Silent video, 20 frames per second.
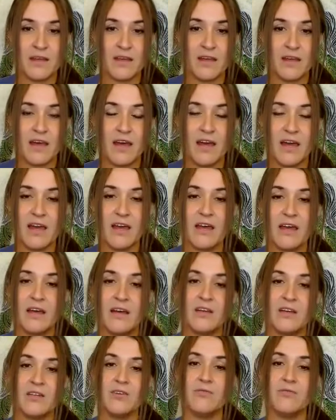Okay,
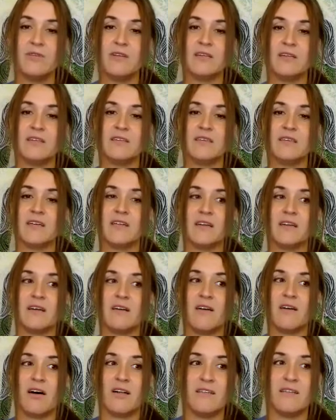you need to
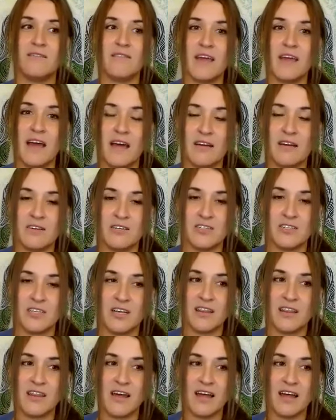clear all of the
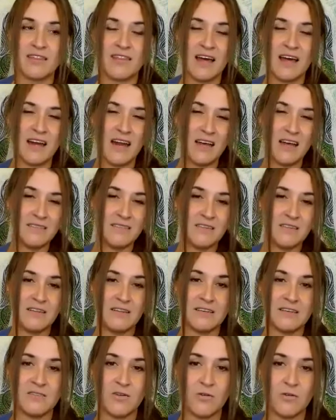energy that that
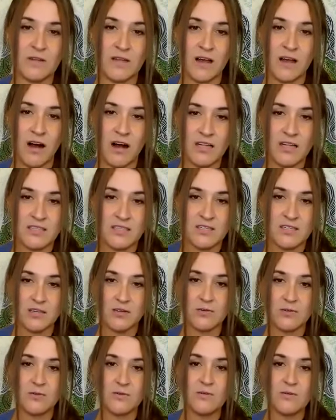entity is holding on
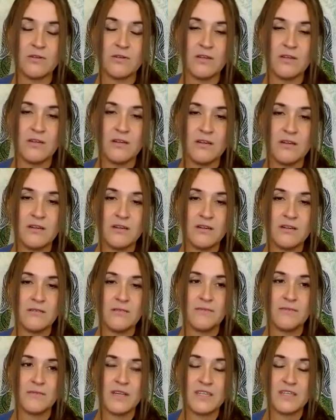to
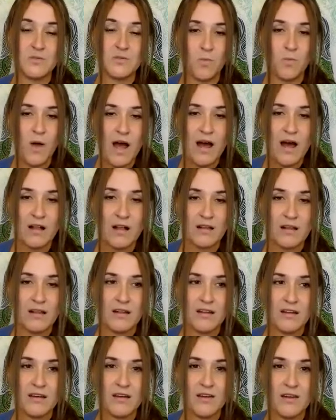as well
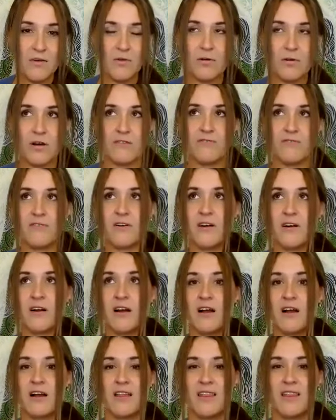in order
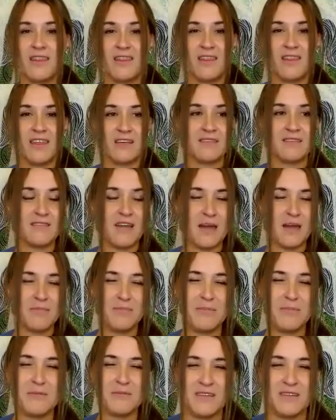for these
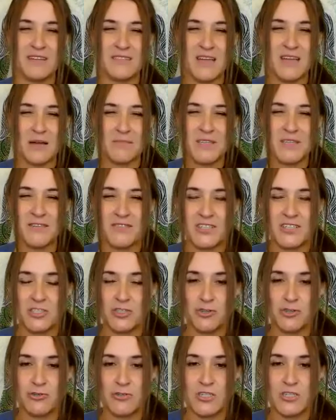types of
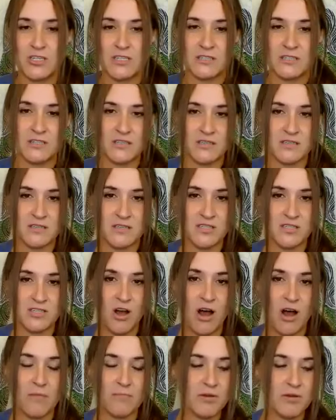intrusions to
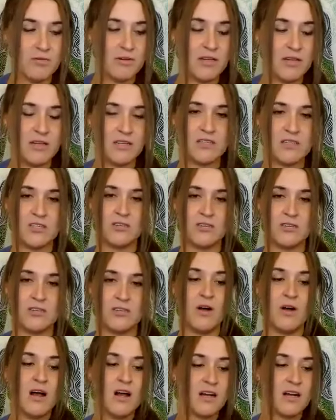stop. You need to
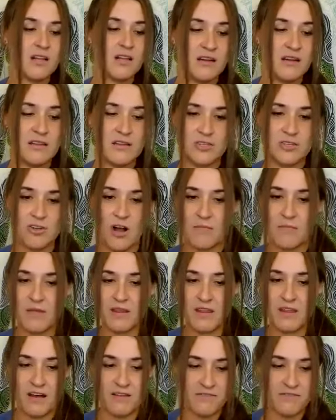clear the trauma,
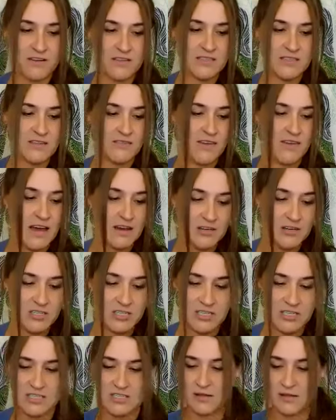the offensive
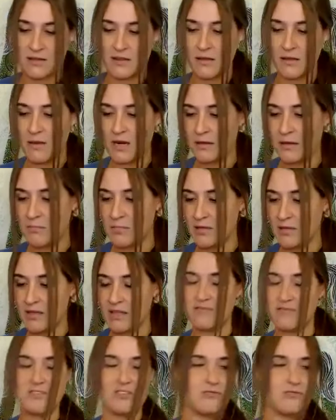energies, the limiting
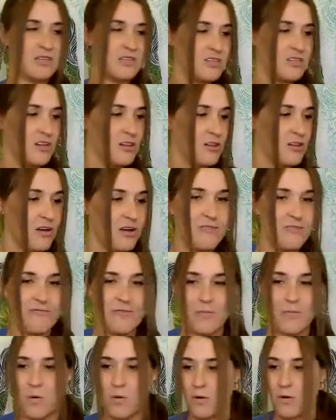beliefs. You need to look
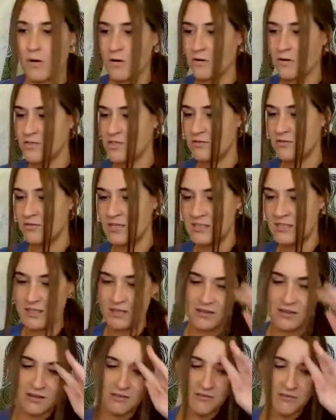for portals. You need to
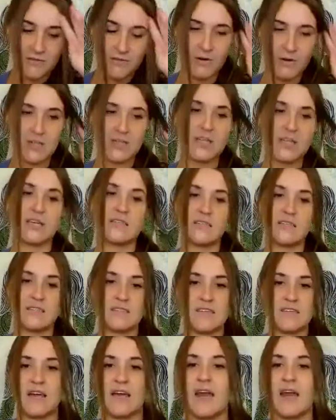look for
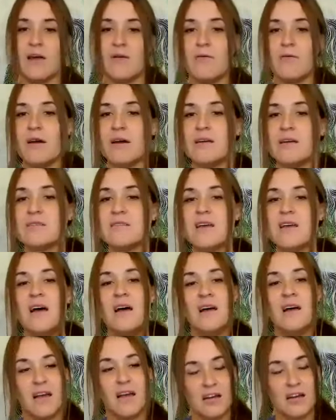vortexes and gateways
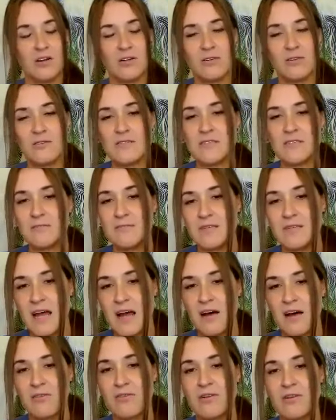and close them
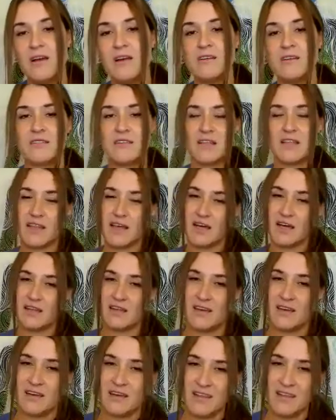down so
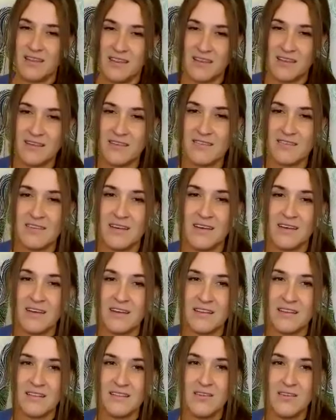that this
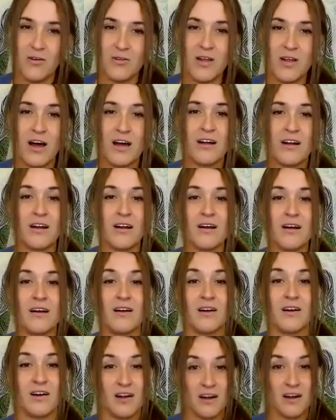no longer
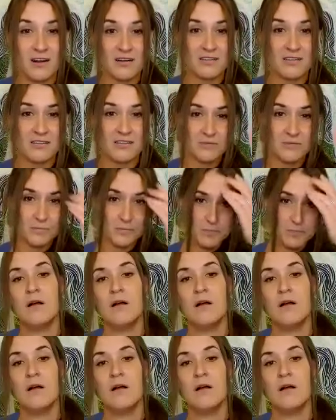occurs.